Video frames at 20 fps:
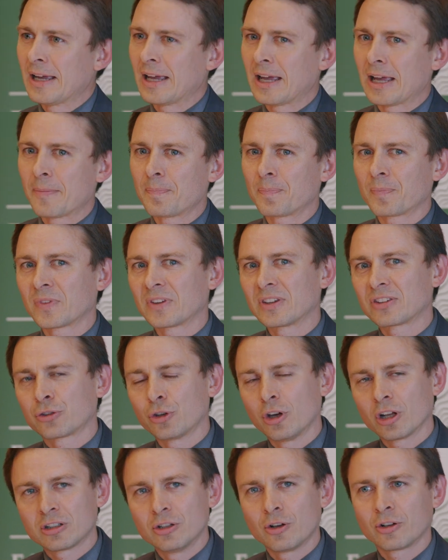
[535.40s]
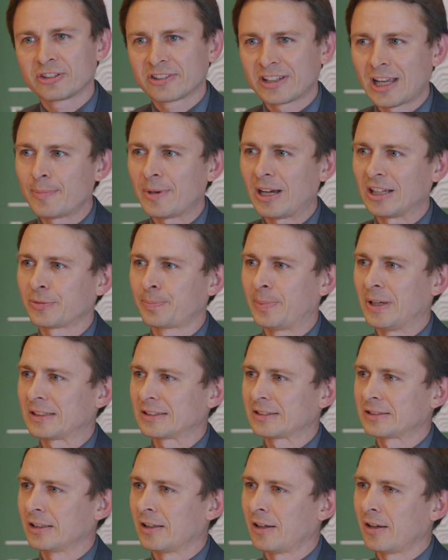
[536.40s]
Certainly on some
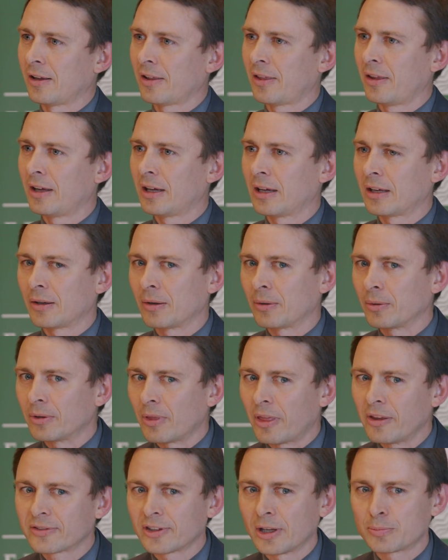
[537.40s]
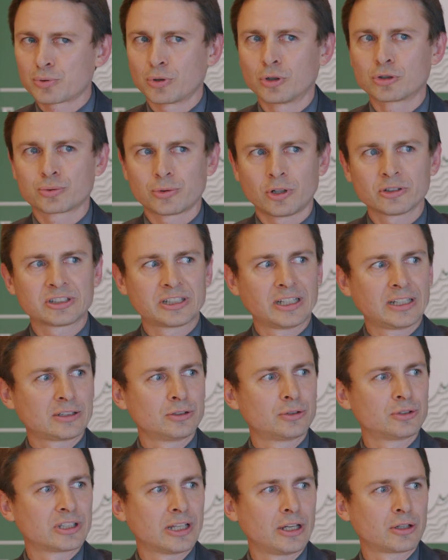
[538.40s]
aspects, this approach was
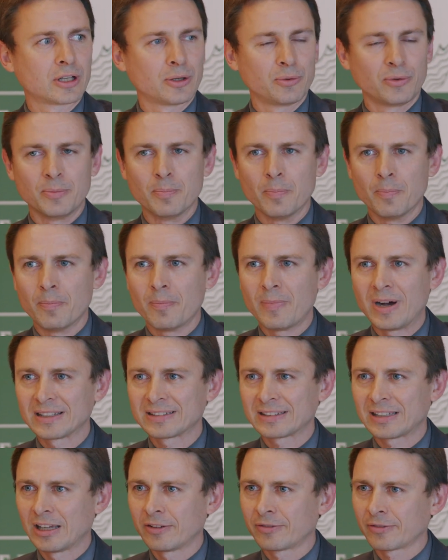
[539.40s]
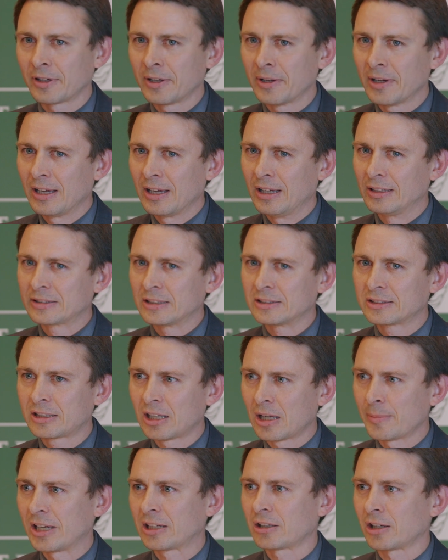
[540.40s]
taken to say, okay, we must have a
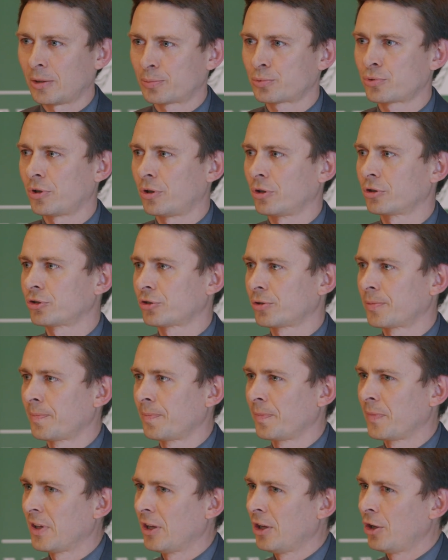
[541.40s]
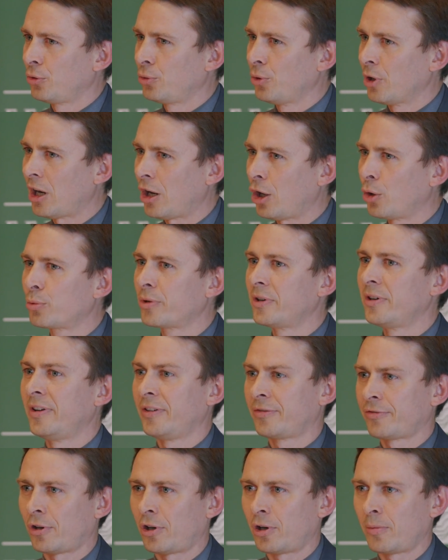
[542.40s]
systemic approach to how we
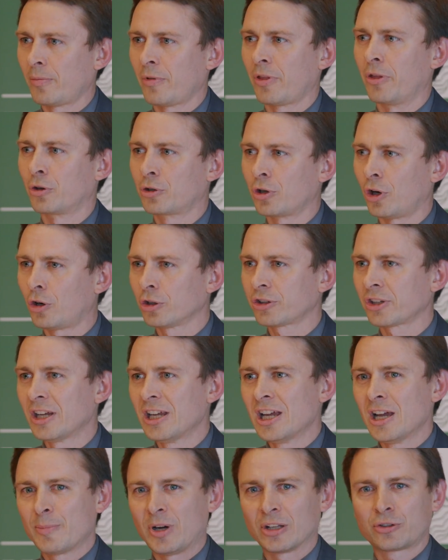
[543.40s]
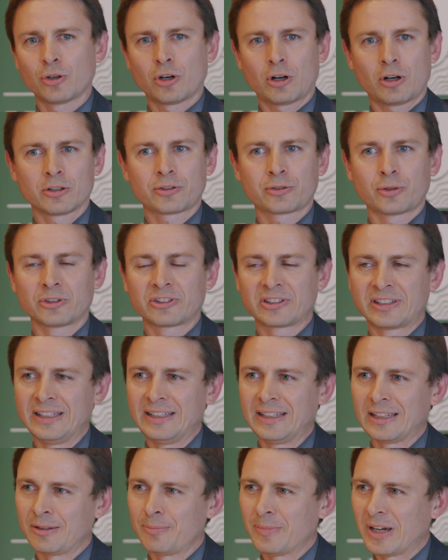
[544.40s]
reform the code, but you also
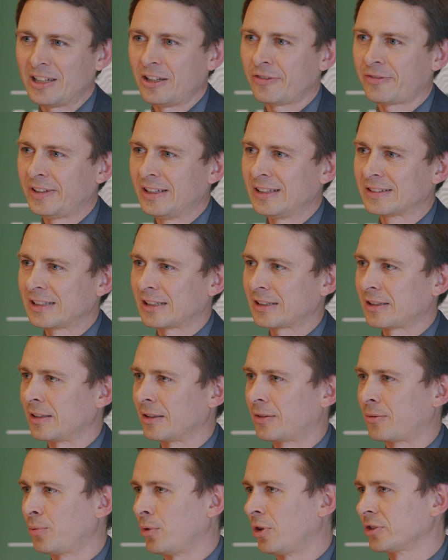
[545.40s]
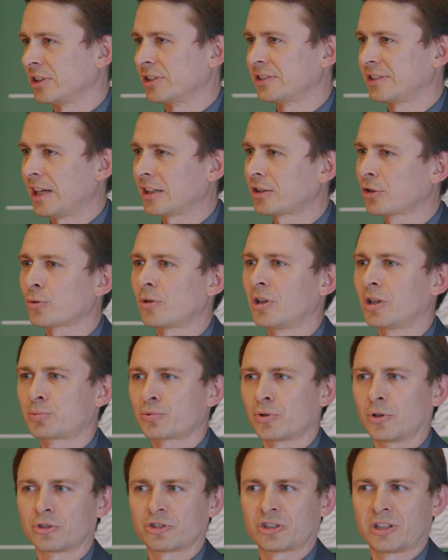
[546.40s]
see in many fields that it was a sectoral
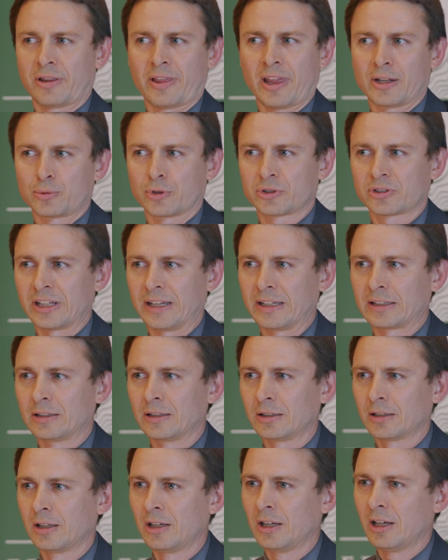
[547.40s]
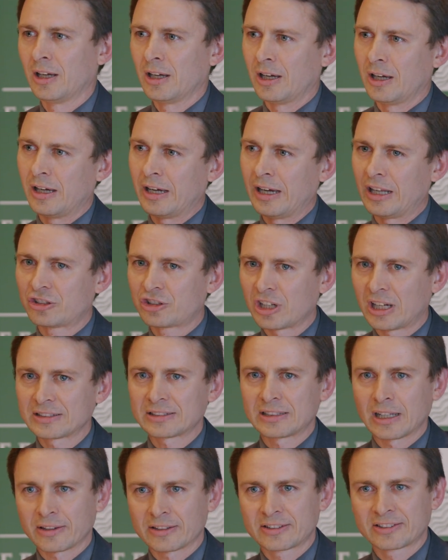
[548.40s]
approach that was taken, and
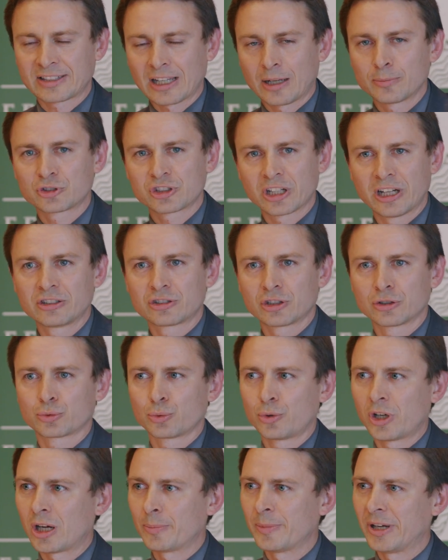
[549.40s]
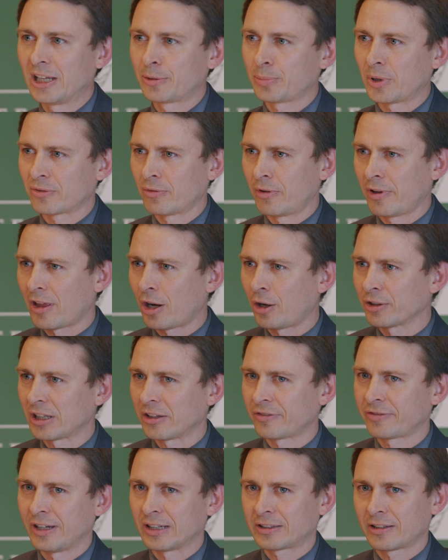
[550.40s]
just some changes were made, but without
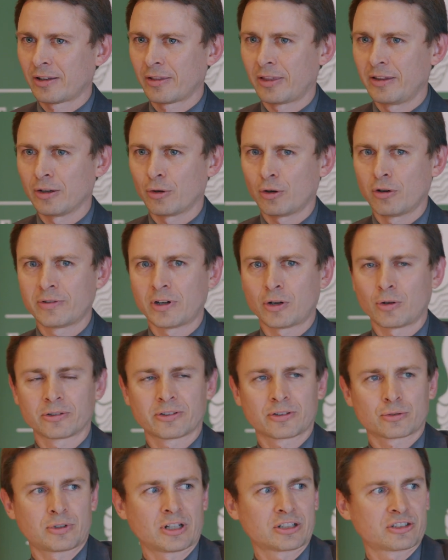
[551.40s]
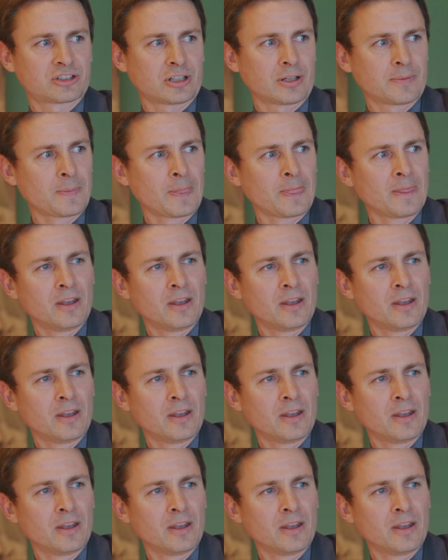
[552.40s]
affecting the overall structure